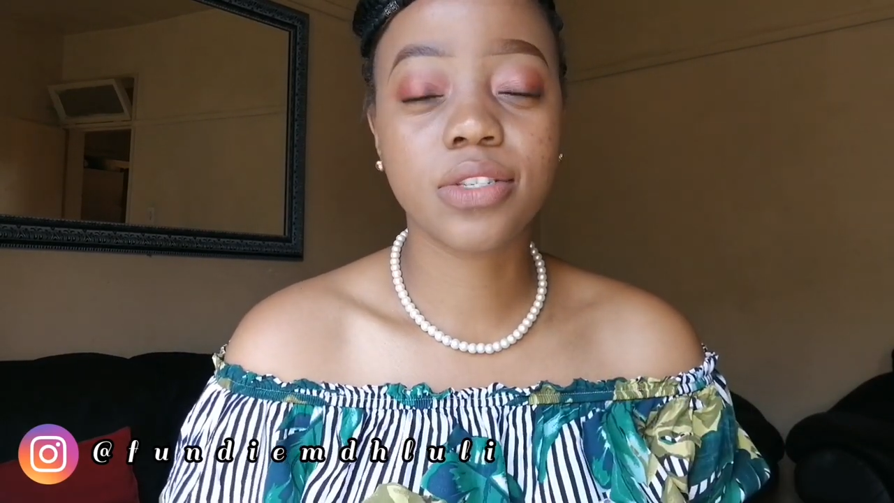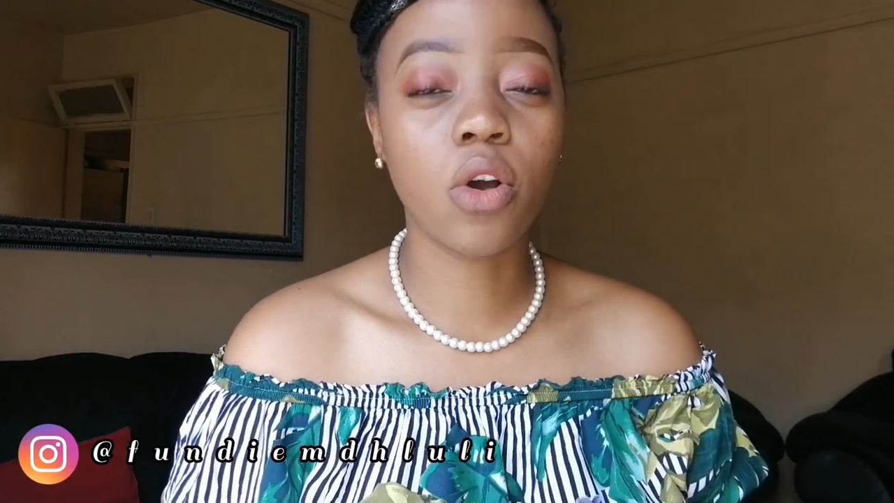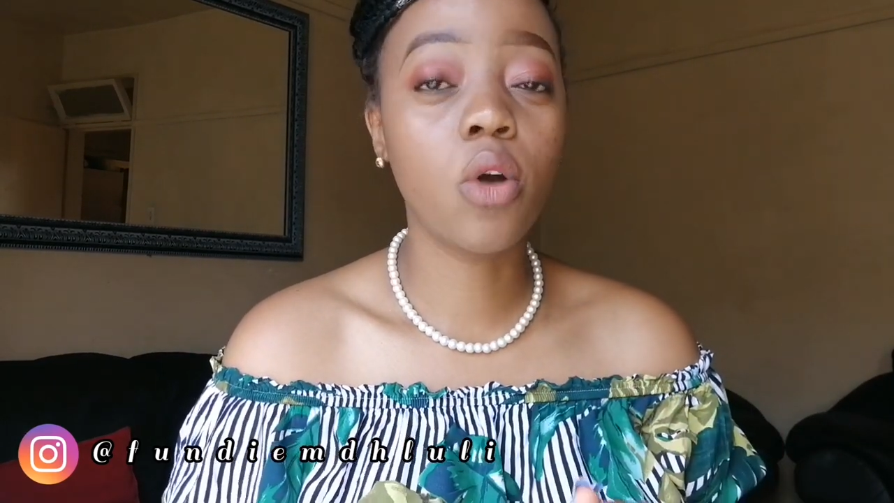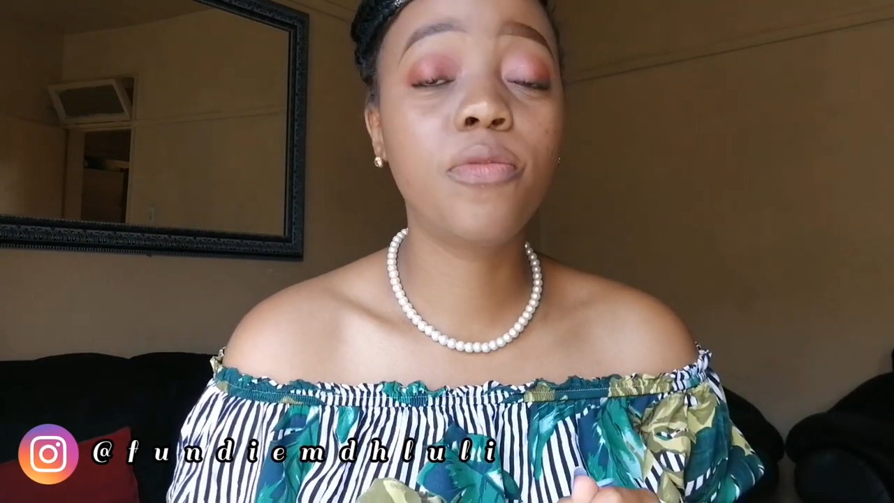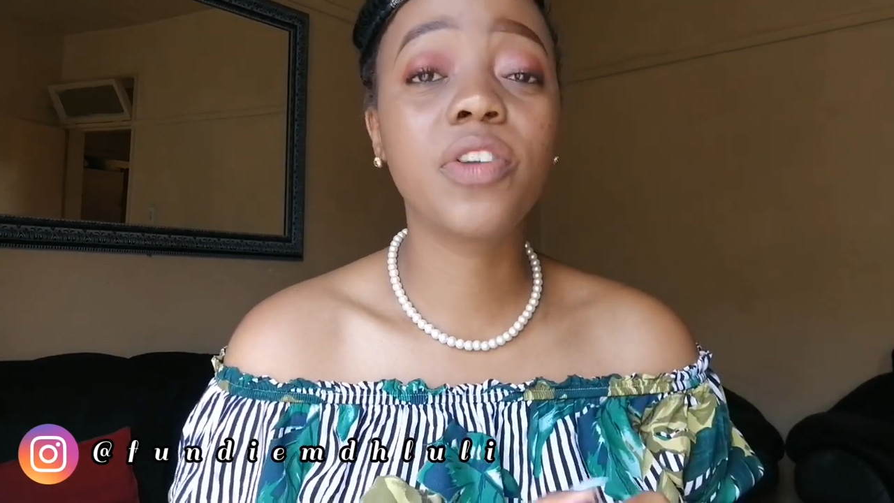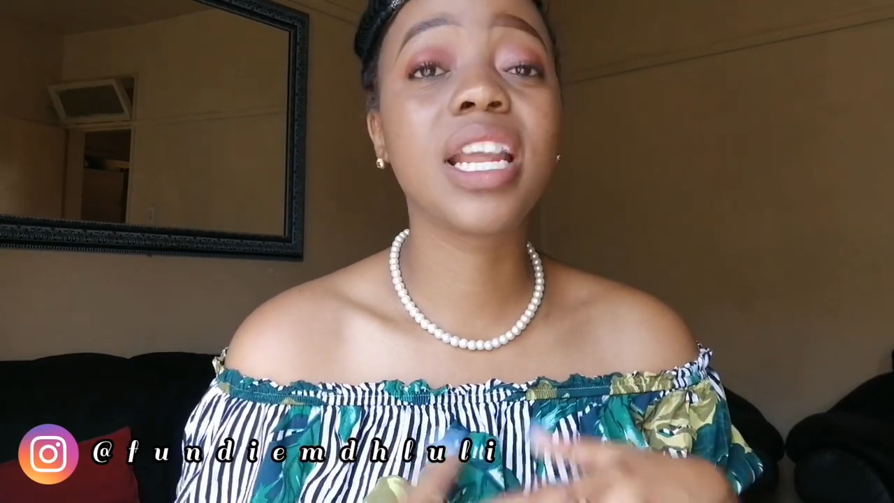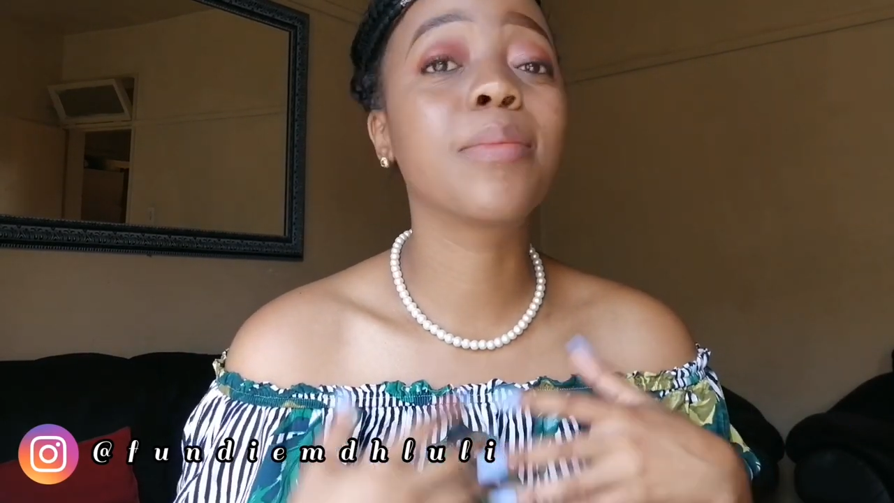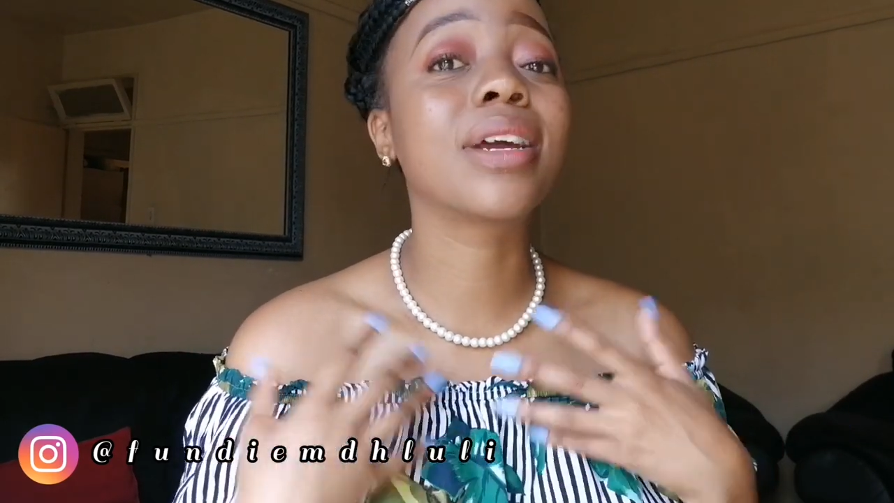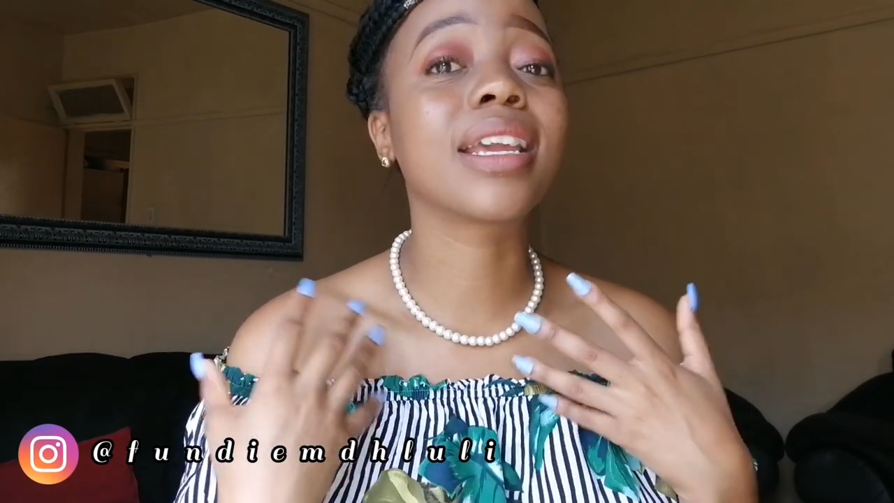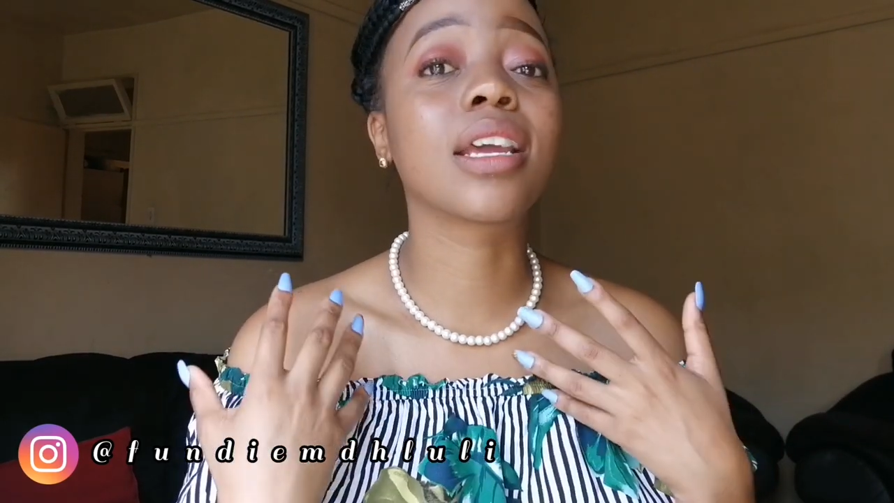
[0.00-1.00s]
So hopefully
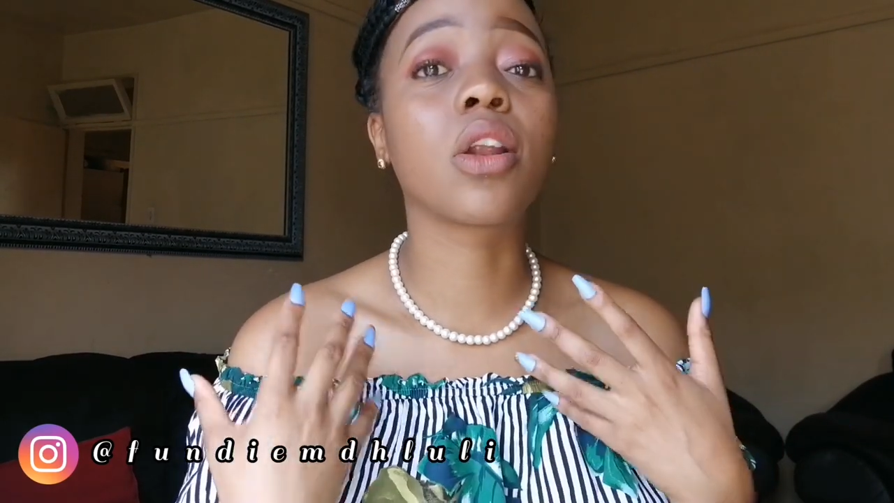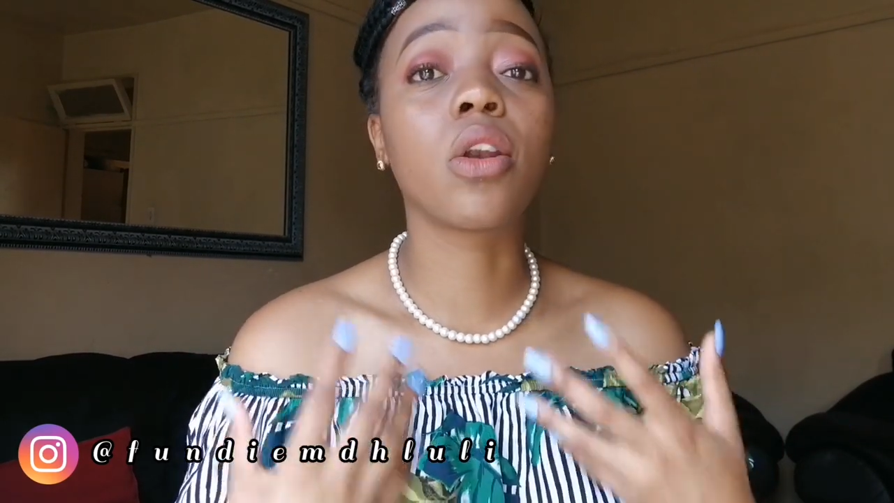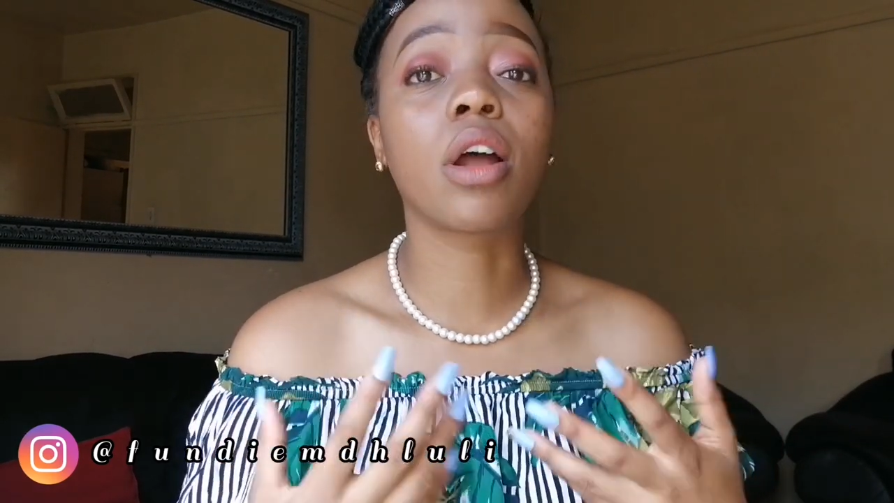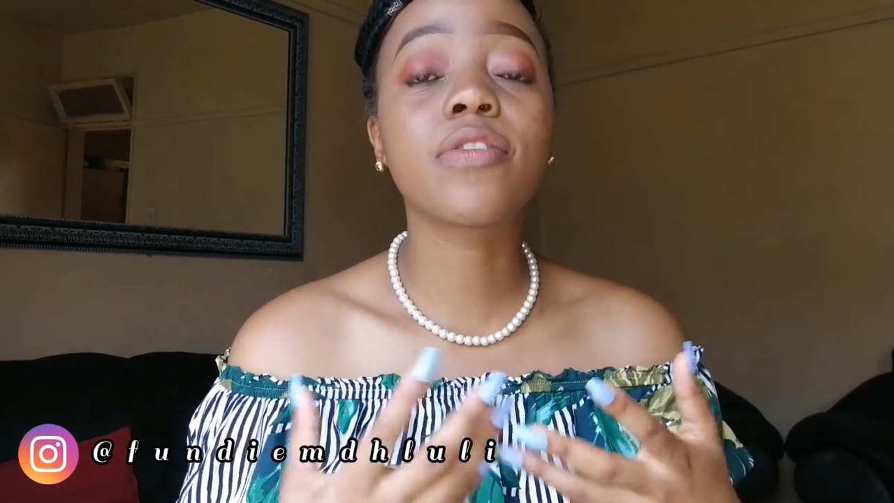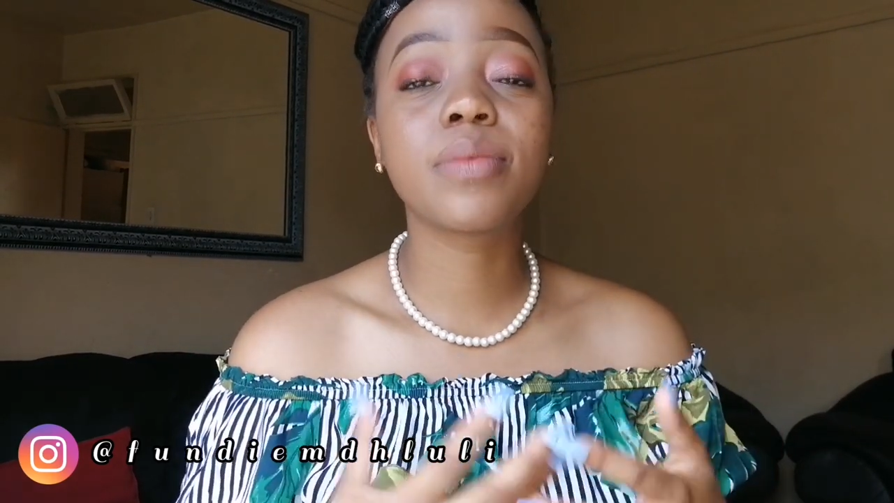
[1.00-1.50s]
I'm going to get a lot